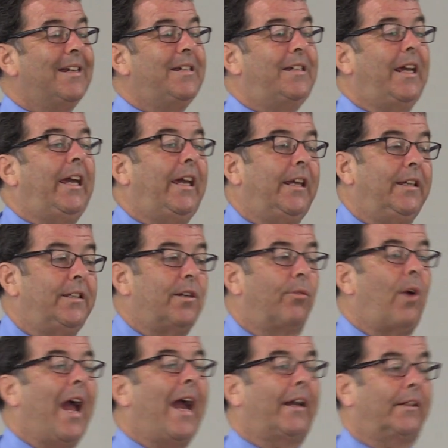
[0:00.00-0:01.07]
D,
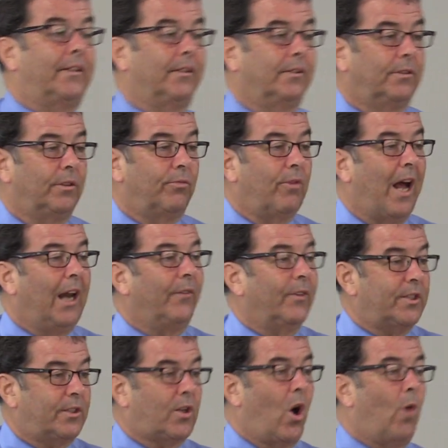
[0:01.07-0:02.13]
direct, the
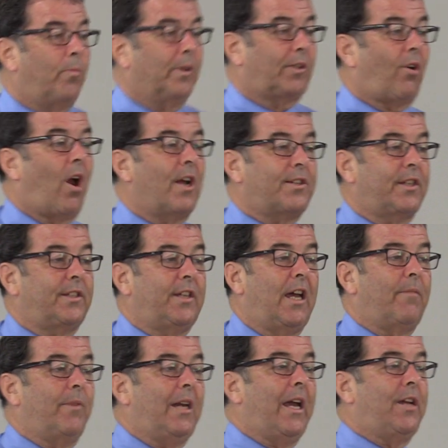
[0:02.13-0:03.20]
relevant scope of
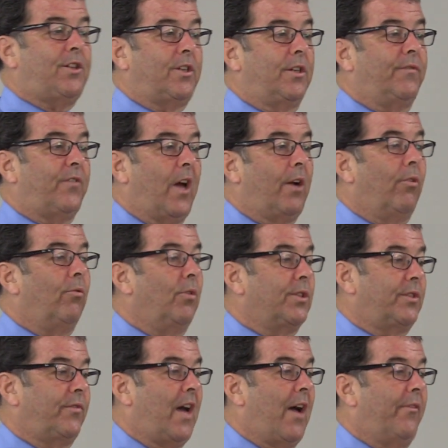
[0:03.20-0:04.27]
cross-examination, federal
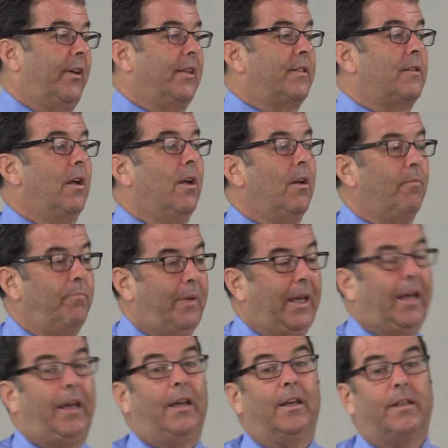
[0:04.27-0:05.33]
rules of evidence.
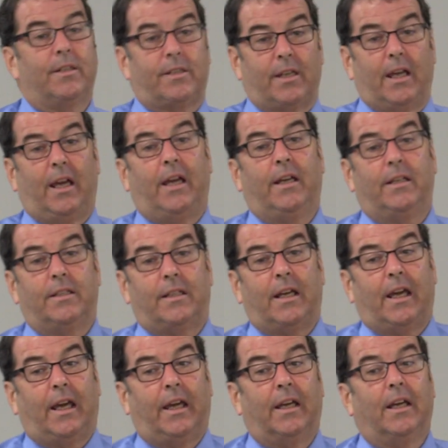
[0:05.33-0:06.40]
B, C,
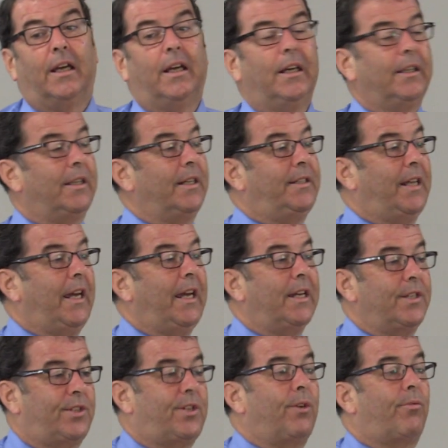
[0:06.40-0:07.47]
D. The D
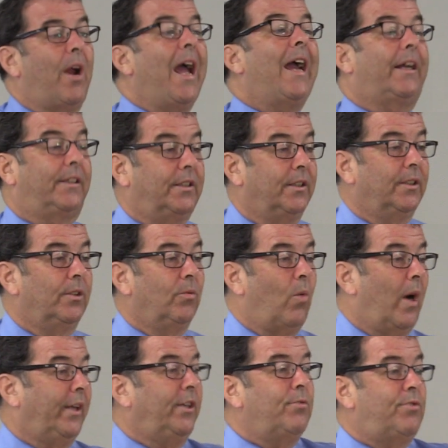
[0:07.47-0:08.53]
is direct,
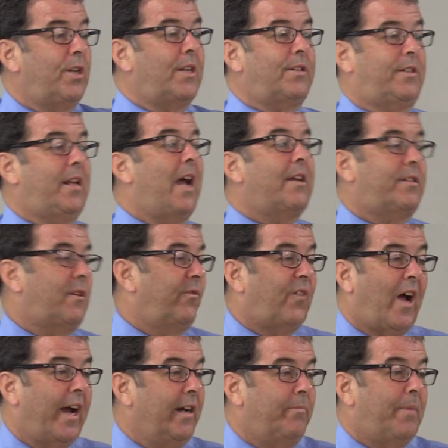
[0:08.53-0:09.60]
what you just
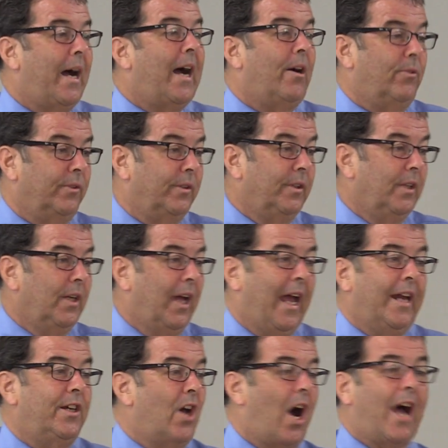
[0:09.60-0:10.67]
testified about,
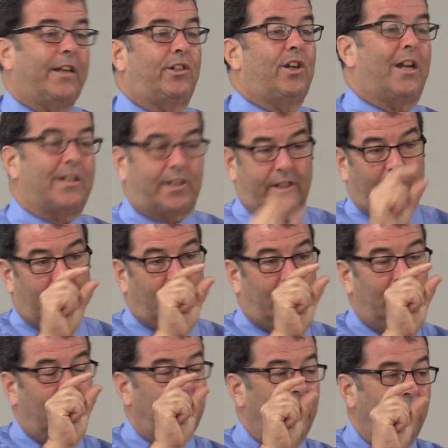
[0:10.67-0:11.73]
and not just
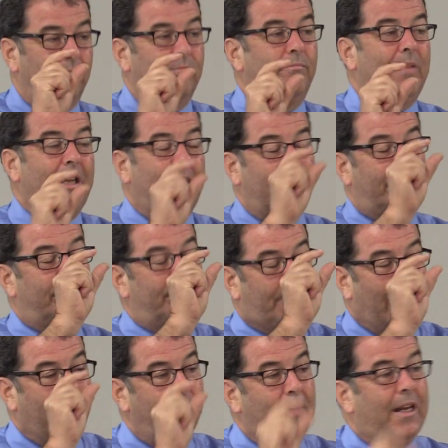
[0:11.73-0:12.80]
the
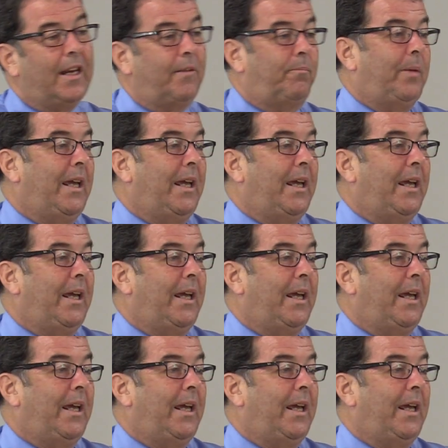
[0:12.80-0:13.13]
minute-by-minute